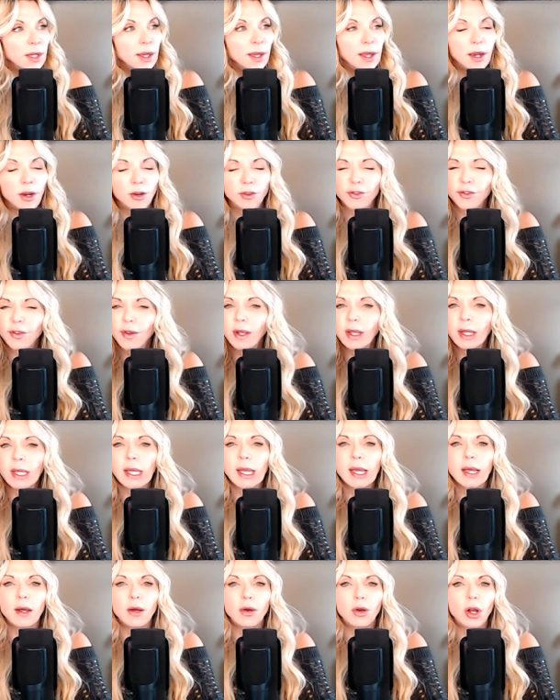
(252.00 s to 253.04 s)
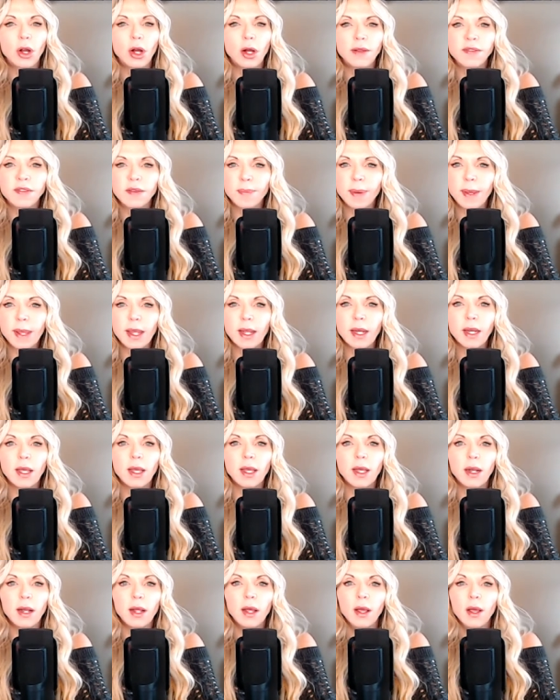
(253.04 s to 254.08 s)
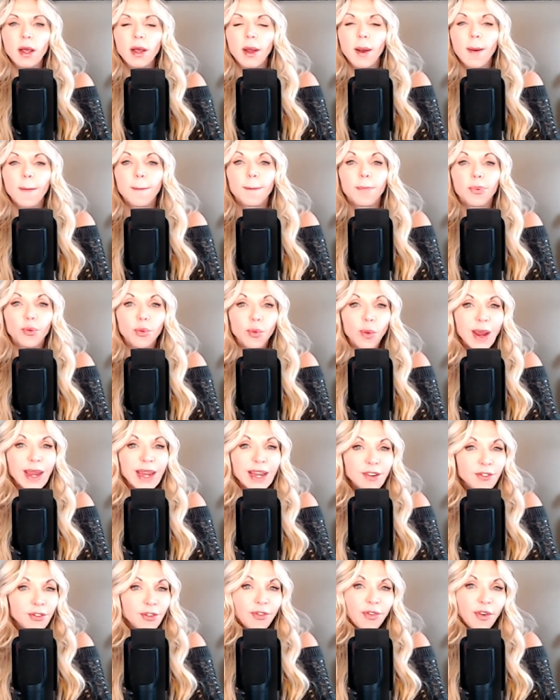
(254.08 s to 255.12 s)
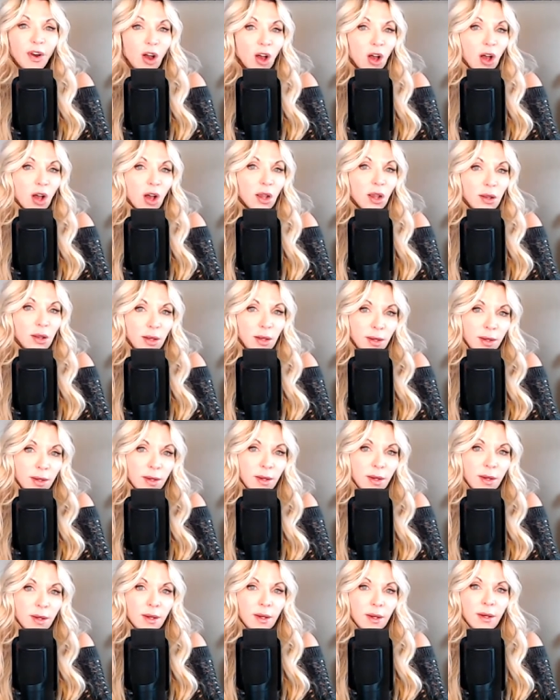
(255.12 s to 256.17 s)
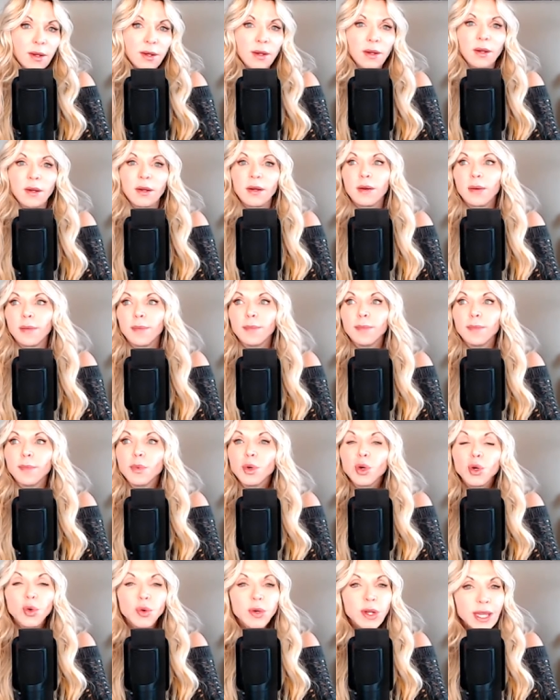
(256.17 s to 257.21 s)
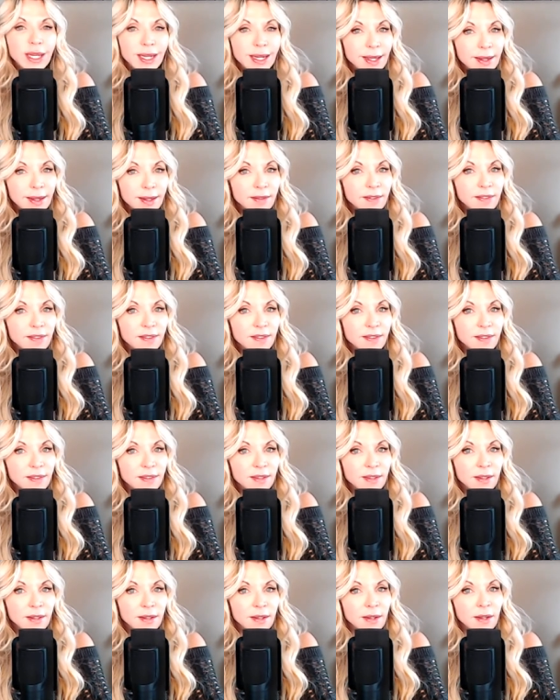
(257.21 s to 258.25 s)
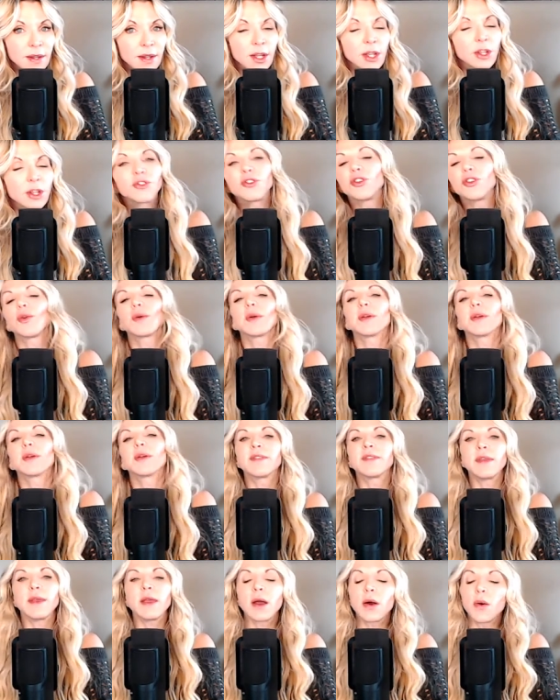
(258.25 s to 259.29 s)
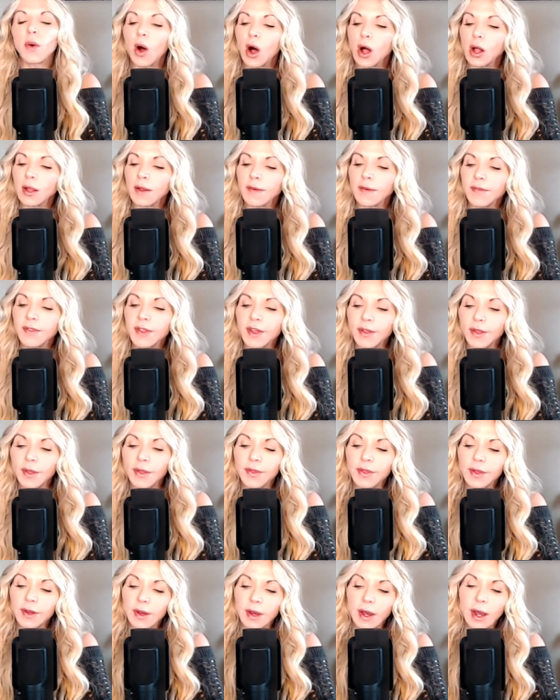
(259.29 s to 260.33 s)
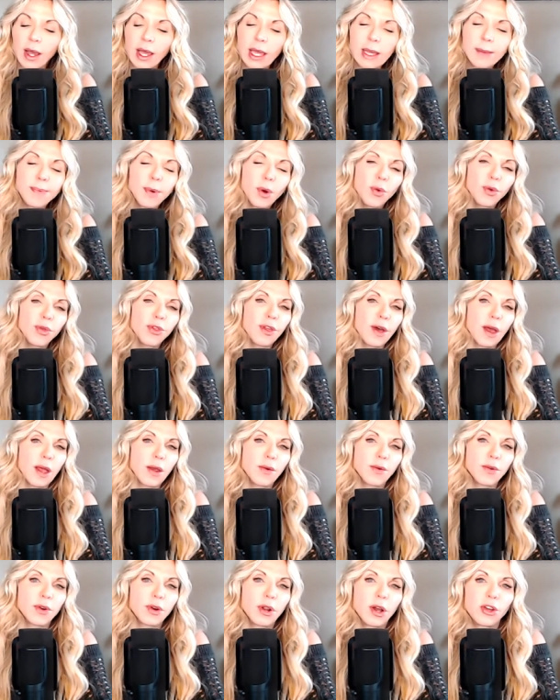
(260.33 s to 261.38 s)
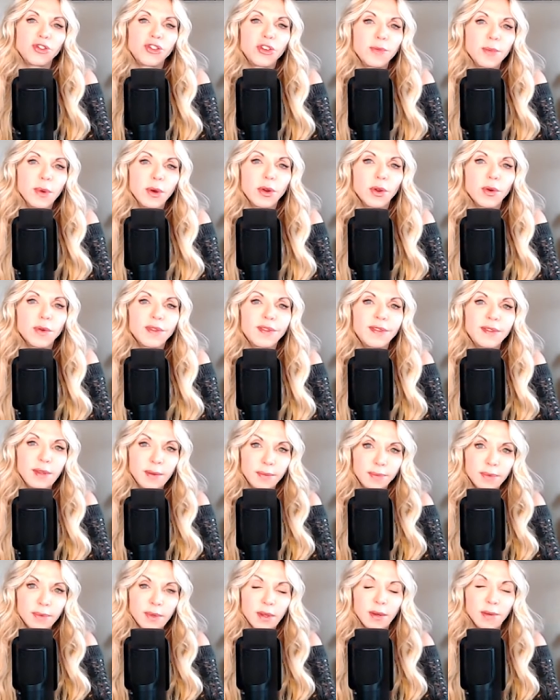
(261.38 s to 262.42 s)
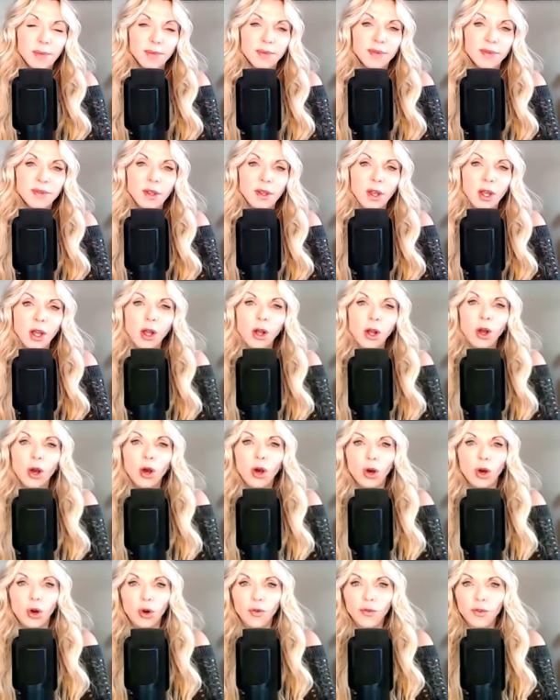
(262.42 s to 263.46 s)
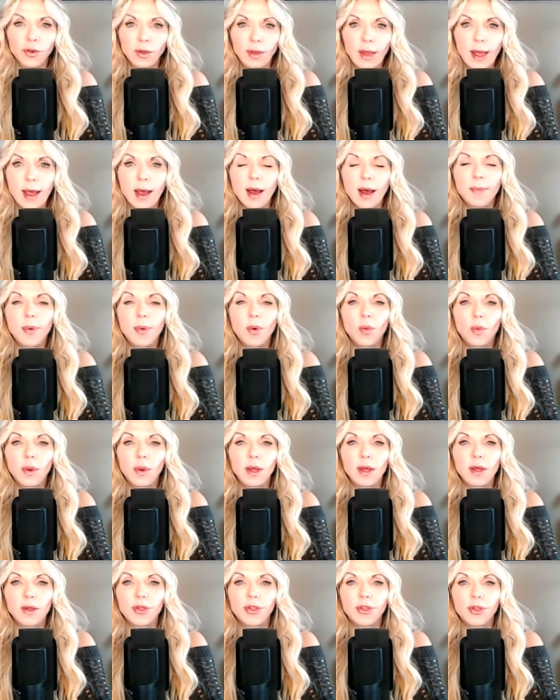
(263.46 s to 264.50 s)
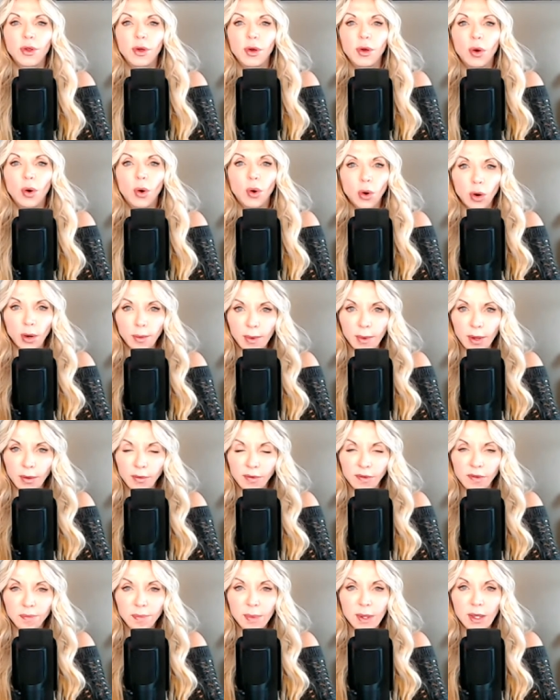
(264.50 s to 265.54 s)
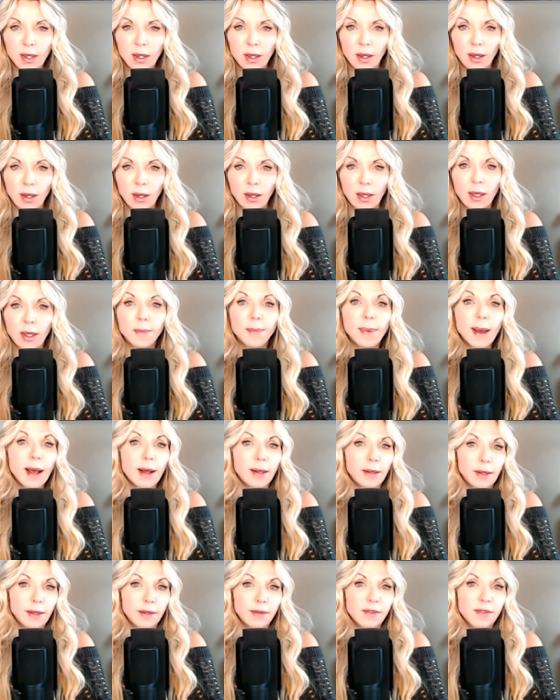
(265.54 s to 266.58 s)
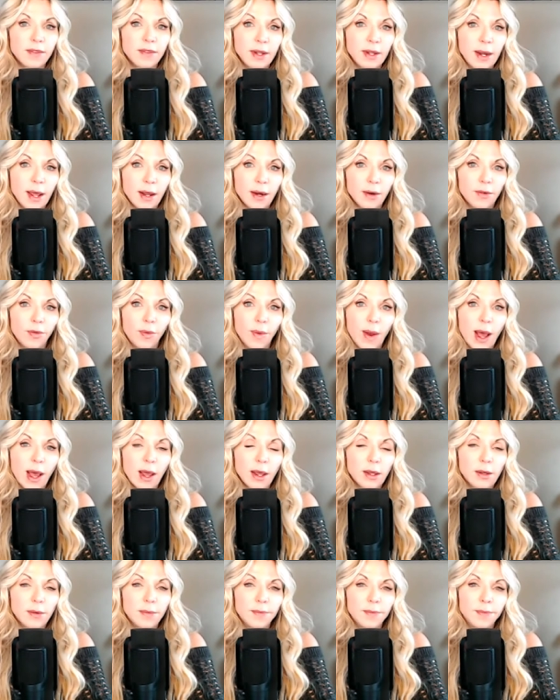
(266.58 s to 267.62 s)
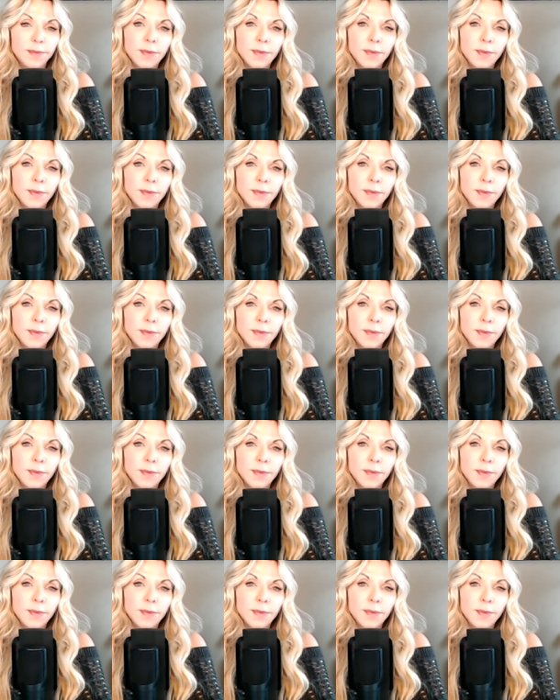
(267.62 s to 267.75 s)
Hair is falling out, constipated, brain fog, moodiness. So you can see how all of the, the hypothyroid Hashimoto symptoms overlap with hormones being imbalanced and out of whack.